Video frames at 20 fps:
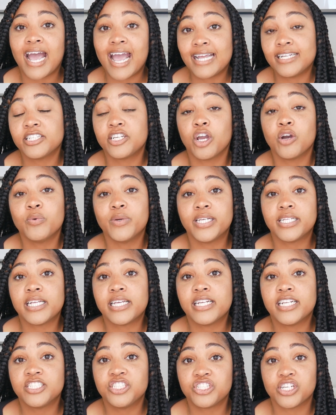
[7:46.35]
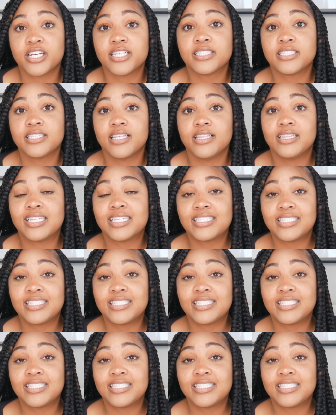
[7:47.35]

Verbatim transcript: I had to go in and adjust the